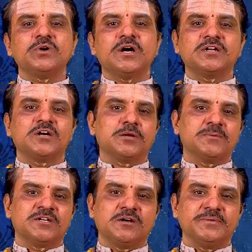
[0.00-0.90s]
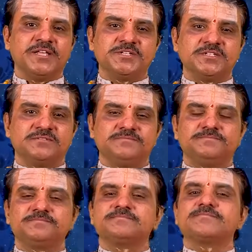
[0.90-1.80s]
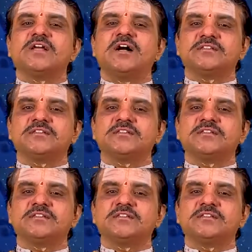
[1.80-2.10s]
and carbon combination. And